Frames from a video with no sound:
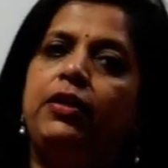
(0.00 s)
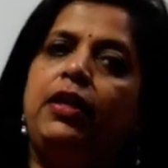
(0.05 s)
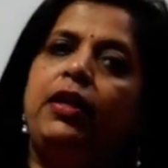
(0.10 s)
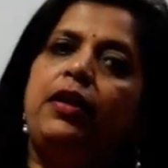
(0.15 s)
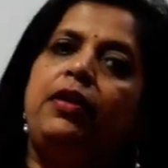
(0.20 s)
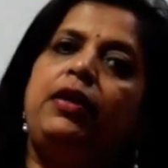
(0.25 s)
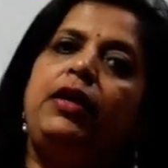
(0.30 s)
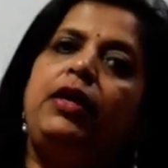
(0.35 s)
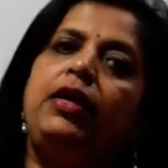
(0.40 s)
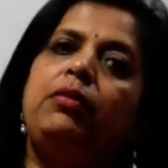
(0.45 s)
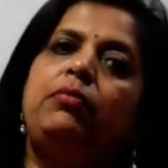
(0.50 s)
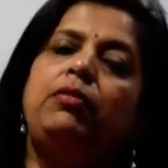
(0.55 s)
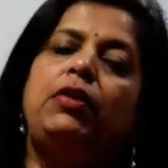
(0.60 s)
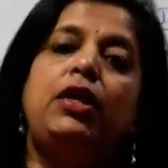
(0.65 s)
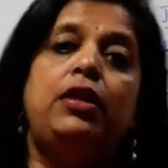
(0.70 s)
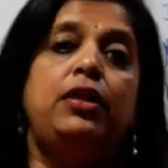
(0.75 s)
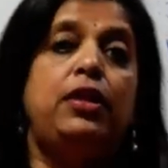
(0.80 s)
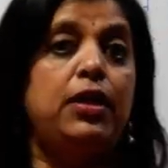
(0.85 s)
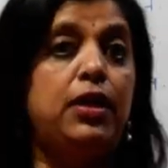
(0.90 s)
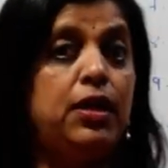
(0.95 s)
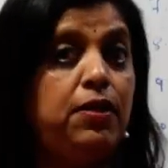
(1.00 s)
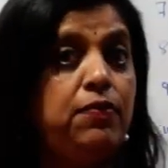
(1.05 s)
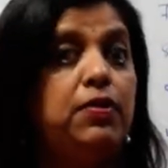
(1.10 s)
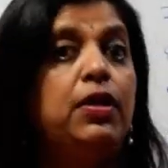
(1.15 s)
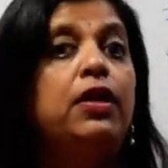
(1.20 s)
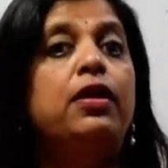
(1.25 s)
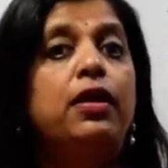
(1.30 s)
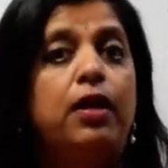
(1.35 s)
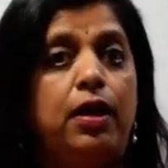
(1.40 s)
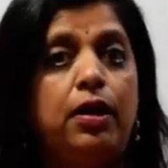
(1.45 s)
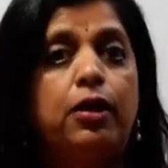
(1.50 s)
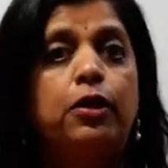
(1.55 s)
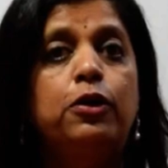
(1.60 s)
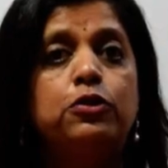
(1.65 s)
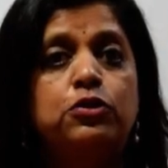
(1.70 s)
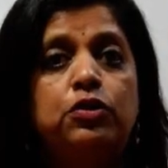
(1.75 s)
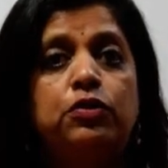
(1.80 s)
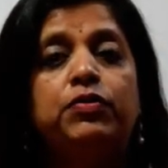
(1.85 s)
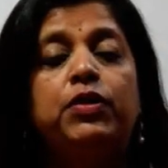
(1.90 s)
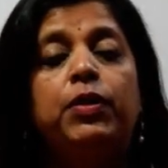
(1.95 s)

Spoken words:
they named and they gave the characters of